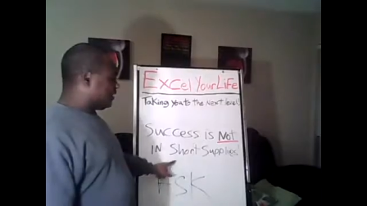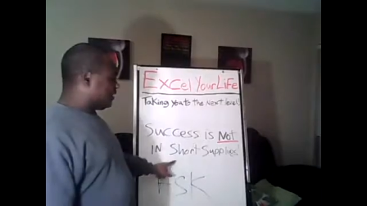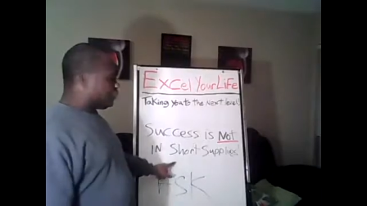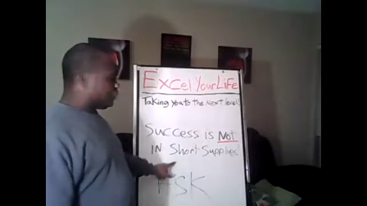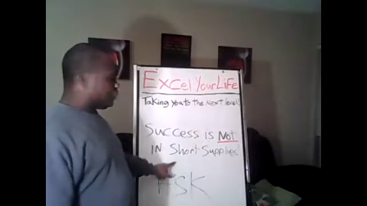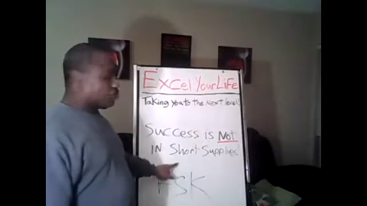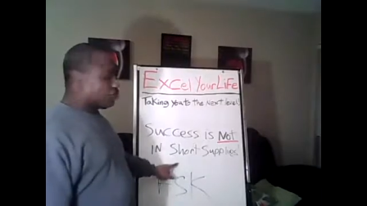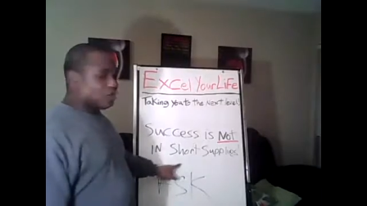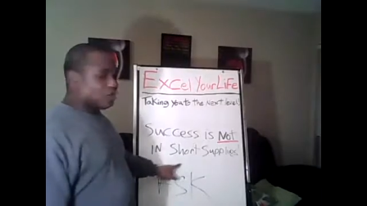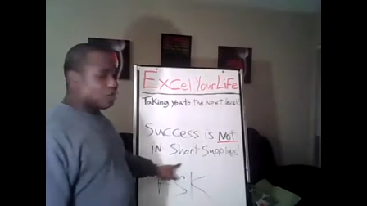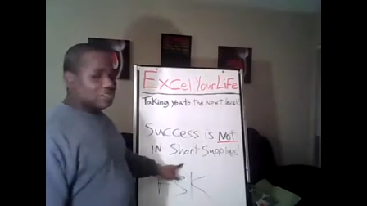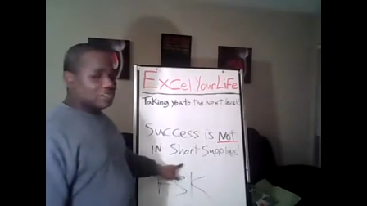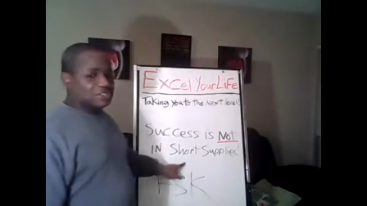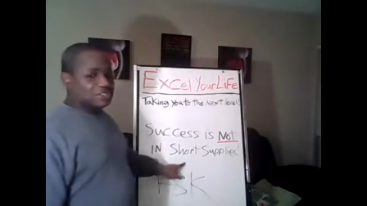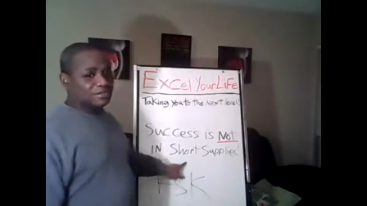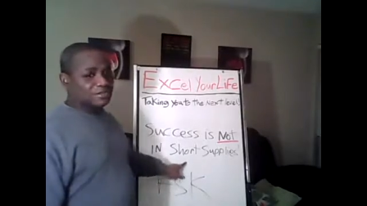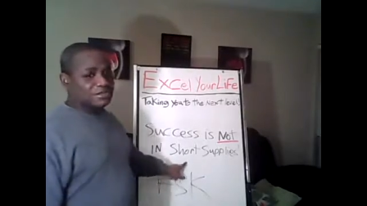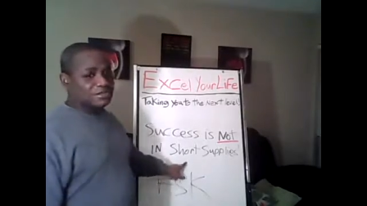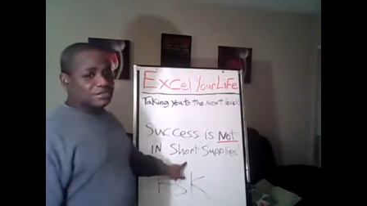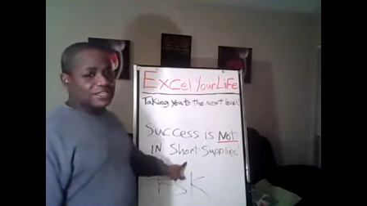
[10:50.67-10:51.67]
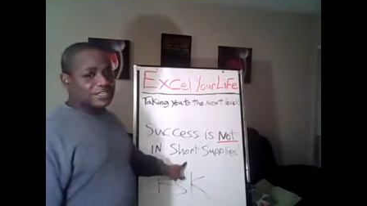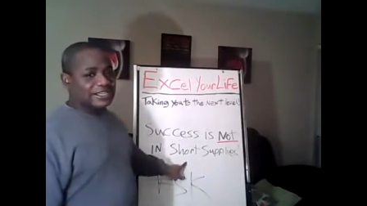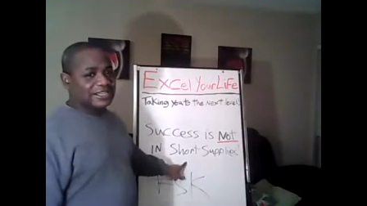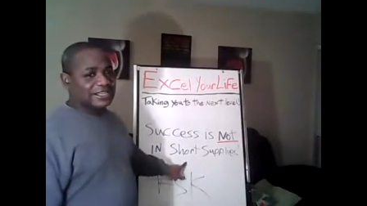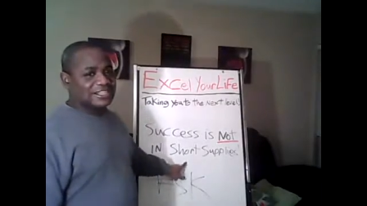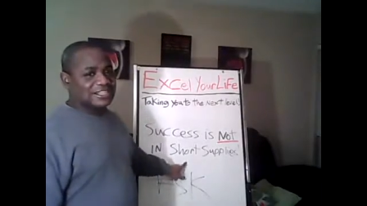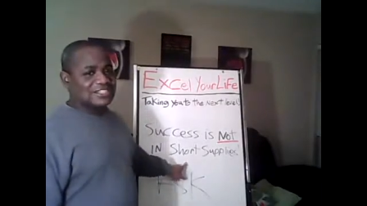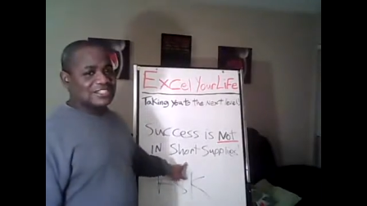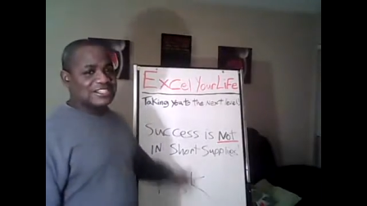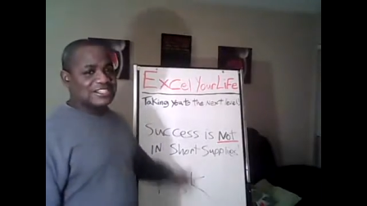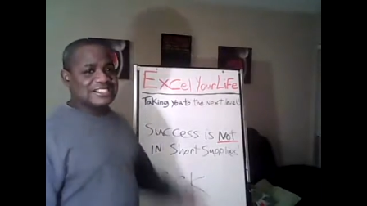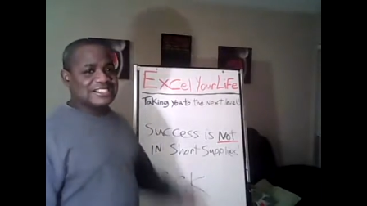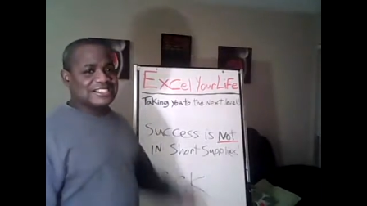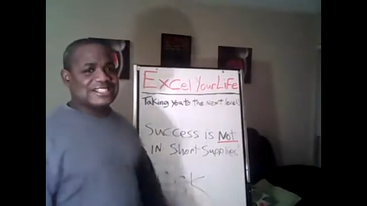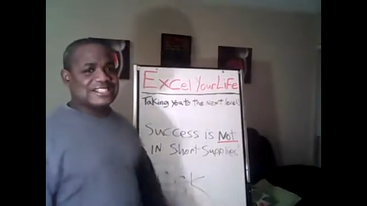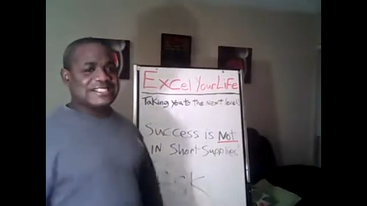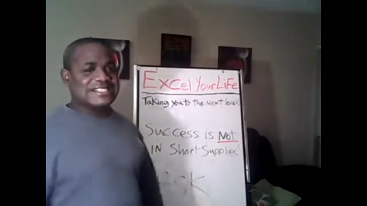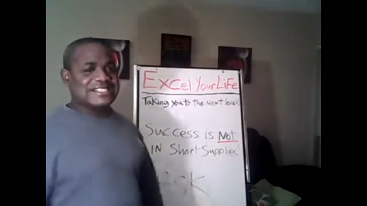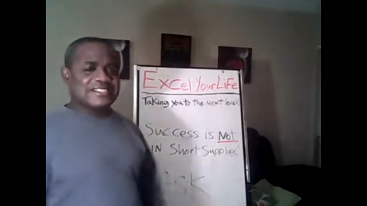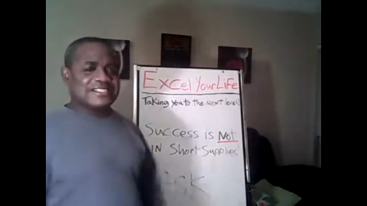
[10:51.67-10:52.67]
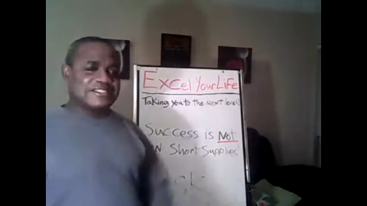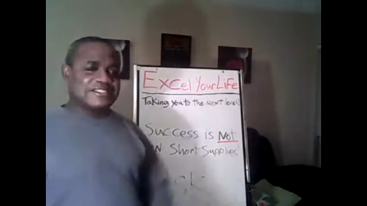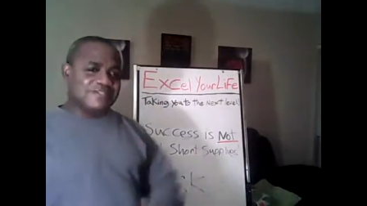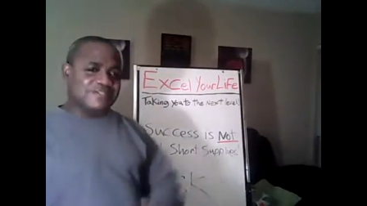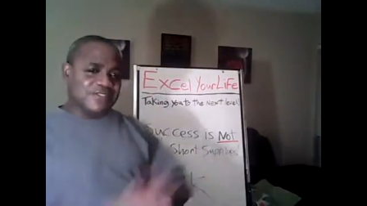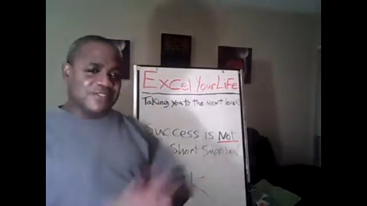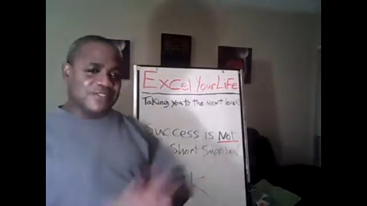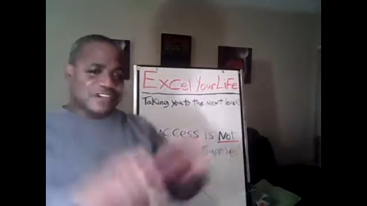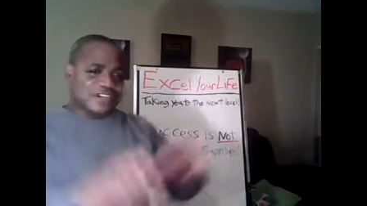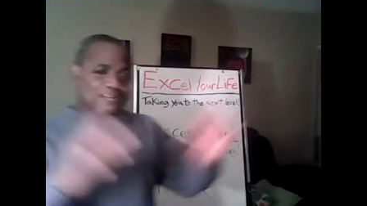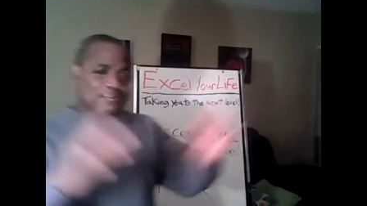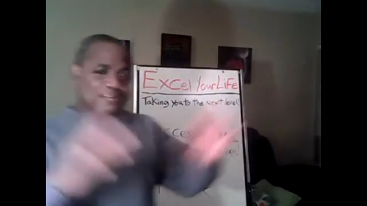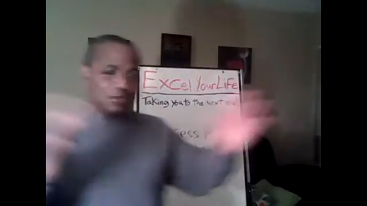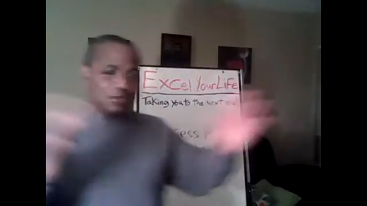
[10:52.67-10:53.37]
short supply. Success is available